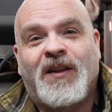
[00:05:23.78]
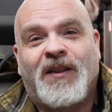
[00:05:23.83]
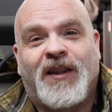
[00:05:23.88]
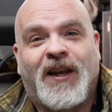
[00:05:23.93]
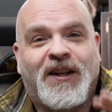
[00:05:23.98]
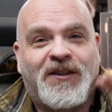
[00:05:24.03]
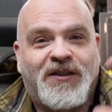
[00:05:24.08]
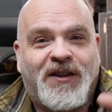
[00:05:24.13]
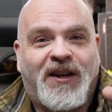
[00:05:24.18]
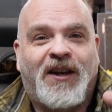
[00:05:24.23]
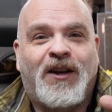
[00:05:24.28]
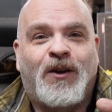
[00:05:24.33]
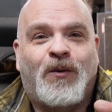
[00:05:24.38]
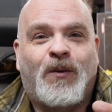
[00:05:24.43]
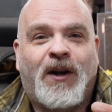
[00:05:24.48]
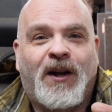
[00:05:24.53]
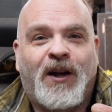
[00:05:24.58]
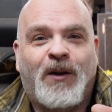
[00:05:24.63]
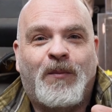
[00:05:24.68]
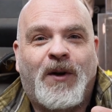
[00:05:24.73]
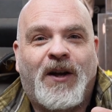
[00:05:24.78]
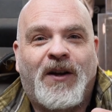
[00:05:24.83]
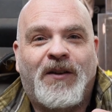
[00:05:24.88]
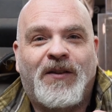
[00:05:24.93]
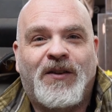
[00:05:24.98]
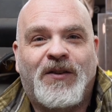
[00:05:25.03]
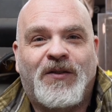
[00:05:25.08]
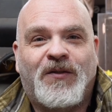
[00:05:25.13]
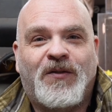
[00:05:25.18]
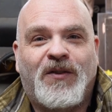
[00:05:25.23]
that's kind of why I
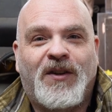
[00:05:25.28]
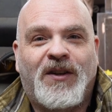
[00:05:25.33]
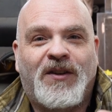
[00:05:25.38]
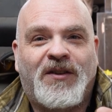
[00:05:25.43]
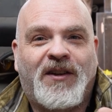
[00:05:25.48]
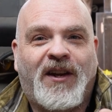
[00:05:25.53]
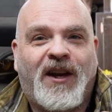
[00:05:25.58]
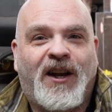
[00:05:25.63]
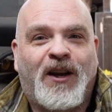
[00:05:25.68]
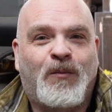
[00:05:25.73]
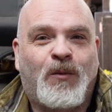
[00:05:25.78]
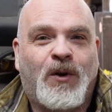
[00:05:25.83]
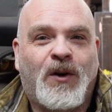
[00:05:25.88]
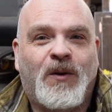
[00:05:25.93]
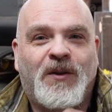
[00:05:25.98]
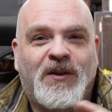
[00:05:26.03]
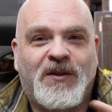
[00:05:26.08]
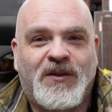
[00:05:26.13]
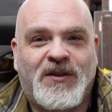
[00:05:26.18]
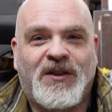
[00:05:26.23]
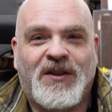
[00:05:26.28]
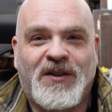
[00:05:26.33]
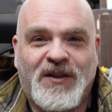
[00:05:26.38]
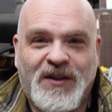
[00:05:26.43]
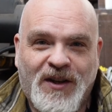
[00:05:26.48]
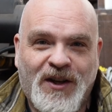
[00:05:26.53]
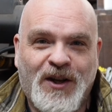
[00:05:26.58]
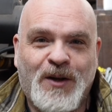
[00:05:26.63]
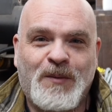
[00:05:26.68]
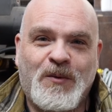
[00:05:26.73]
bought this camera, was
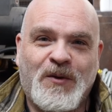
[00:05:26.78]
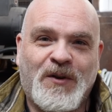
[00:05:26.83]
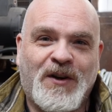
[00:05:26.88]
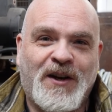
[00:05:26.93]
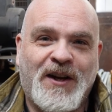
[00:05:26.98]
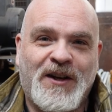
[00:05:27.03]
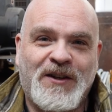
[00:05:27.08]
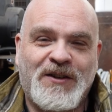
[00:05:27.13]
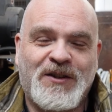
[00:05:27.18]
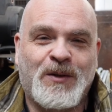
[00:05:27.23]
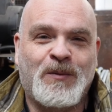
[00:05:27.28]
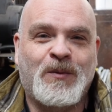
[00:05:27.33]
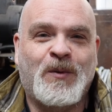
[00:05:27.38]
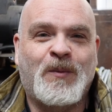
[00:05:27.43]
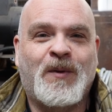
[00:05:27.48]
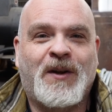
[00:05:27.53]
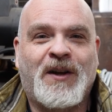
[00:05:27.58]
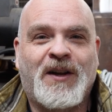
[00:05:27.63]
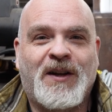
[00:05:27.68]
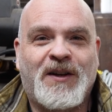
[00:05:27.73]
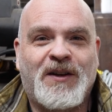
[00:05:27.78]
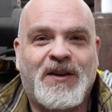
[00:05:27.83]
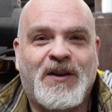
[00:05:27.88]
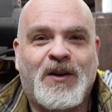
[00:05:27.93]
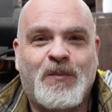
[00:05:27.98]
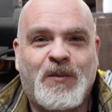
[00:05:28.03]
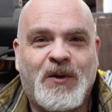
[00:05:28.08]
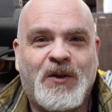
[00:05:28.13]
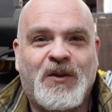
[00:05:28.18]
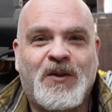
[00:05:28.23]
to upgrade some of my
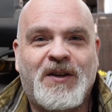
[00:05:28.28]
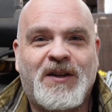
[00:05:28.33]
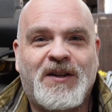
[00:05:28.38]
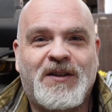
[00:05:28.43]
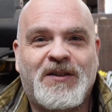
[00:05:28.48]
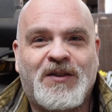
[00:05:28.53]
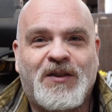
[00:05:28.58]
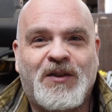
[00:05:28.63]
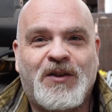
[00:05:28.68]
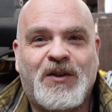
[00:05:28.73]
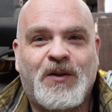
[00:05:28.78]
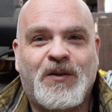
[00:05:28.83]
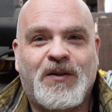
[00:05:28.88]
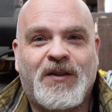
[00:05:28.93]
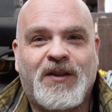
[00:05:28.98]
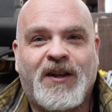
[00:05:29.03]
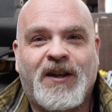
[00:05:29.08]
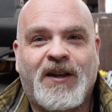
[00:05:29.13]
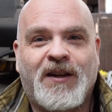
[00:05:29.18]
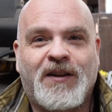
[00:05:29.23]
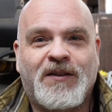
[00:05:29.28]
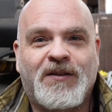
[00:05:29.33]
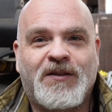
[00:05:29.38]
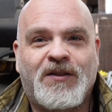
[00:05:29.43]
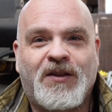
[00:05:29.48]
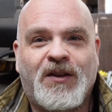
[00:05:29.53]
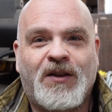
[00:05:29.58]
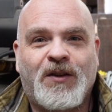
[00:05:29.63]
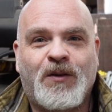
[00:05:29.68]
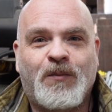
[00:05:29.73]
abilities to do
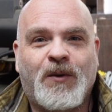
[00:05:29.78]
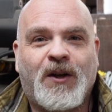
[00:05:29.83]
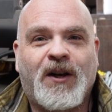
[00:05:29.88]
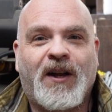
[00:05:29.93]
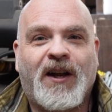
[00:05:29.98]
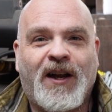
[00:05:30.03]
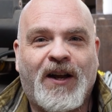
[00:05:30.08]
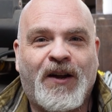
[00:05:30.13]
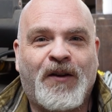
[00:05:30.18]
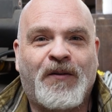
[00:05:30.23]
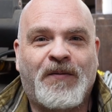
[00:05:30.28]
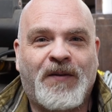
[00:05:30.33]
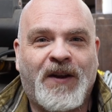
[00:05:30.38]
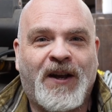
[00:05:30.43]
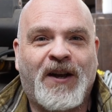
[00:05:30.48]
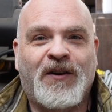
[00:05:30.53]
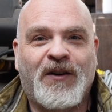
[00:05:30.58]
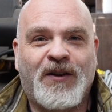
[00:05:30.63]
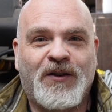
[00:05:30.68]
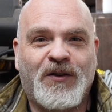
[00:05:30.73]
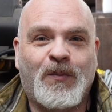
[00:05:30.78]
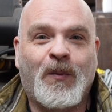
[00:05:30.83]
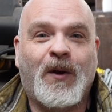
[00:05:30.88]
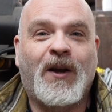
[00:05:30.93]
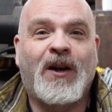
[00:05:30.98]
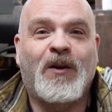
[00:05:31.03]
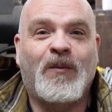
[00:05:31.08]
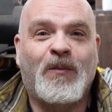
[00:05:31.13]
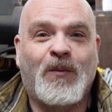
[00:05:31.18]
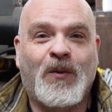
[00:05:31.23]
things, but I have found it's
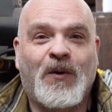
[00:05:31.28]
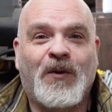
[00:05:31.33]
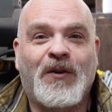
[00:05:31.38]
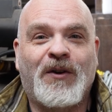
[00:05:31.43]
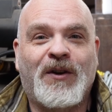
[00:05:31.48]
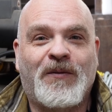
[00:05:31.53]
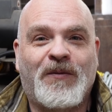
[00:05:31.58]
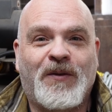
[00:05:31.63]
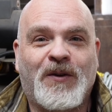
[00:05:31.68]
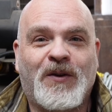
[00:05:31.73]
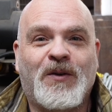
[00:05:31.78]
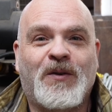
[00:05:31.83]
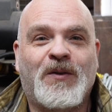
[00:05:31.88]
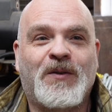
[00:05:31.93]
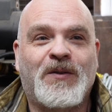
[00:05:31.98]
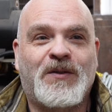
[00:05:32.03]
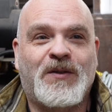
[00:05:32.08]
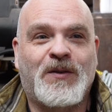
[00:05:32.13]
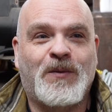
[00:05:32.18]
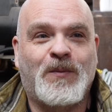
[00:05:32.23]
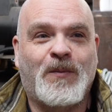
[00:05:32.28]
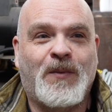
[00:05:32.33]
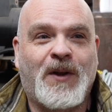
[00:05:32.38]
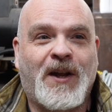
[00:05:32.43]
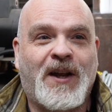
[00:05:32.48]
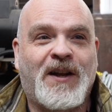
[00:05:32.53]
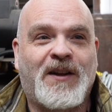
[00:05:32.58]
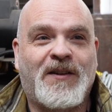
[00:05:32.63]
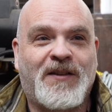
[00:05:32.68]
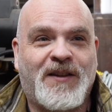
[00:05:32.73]
made it more difficult to
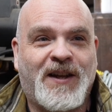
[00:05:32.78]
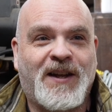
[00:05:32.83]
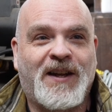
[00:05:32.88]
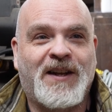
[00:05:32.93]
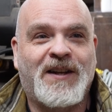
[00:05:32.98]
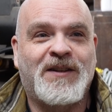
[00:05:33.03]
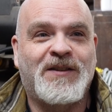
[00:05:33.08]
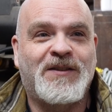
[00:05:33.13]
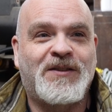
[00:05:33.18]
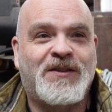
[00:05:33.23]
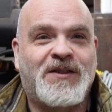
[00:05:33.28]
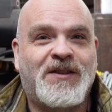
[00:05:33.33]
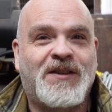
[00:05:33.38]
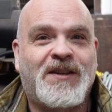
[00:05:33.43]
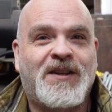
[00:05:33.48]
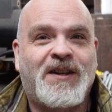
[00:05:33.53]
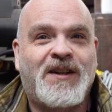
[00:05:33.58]
make things.